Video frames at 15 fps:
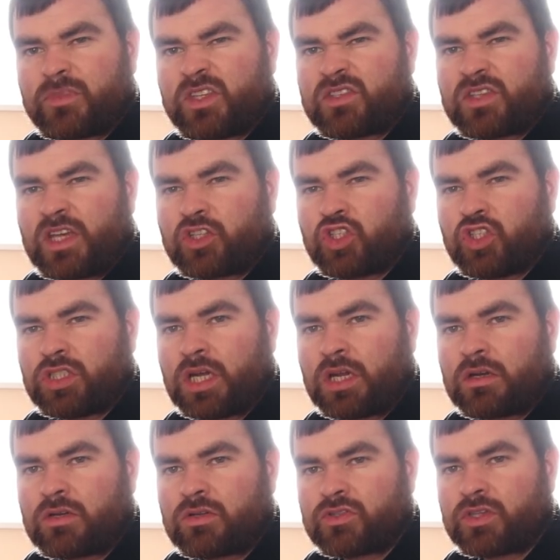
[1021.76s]
this section
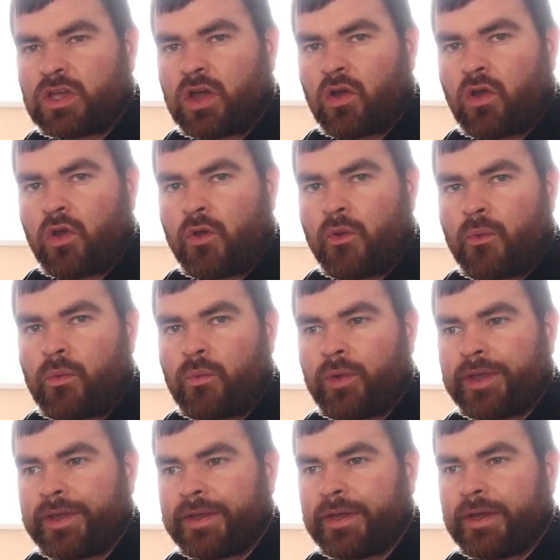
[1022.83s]
done, so
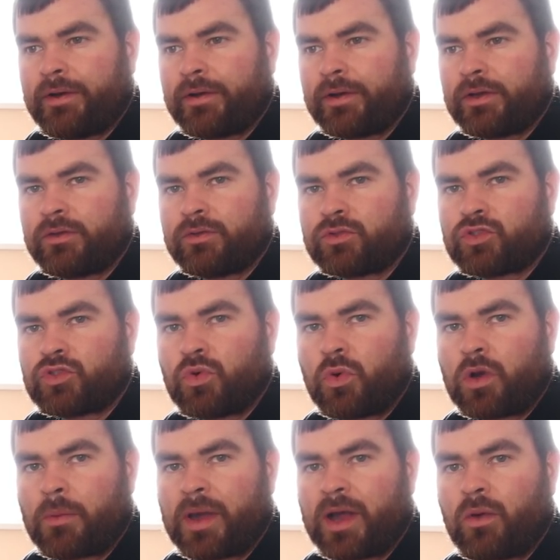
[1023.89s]
we are going to
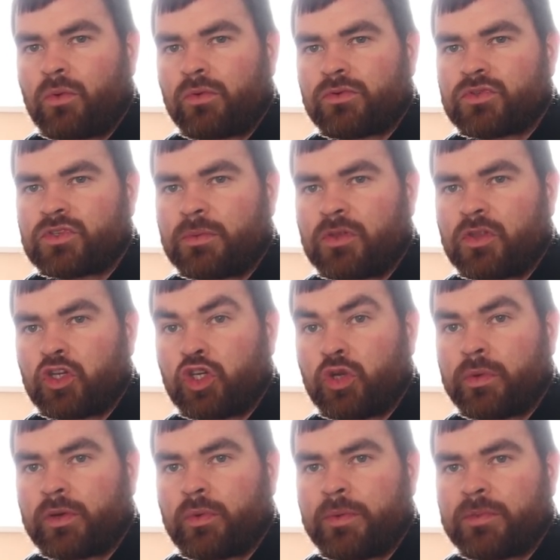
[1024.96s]
talk about some of the
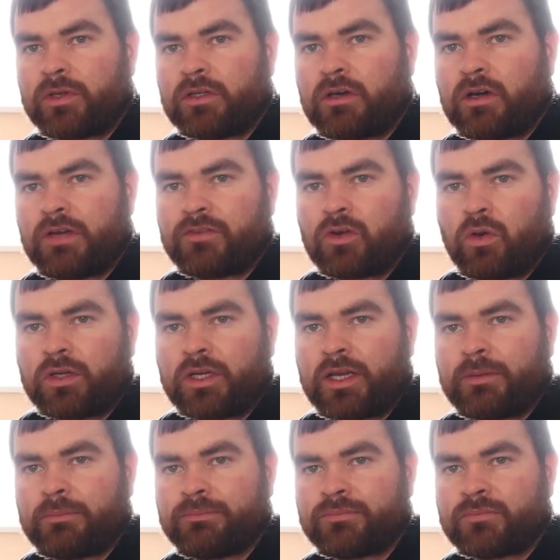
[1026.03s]
new equipment that I've got
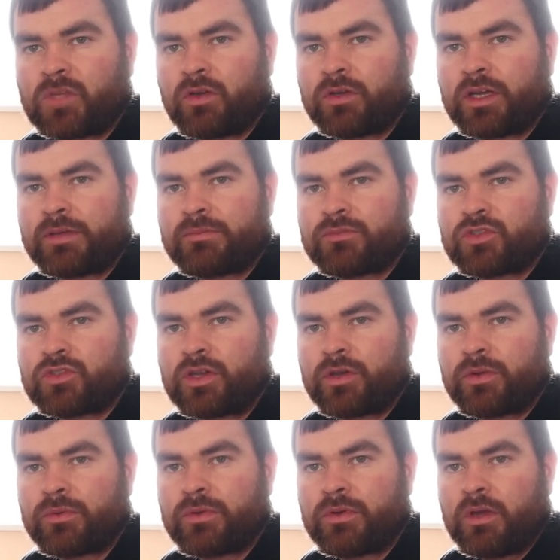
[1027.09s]
now. Okay, so
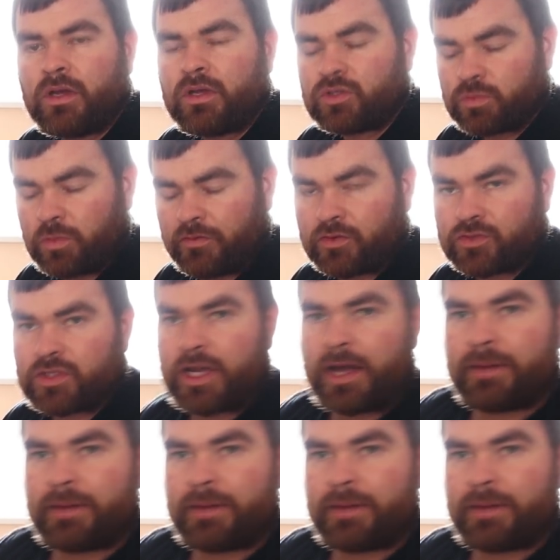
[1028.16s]
let's move on to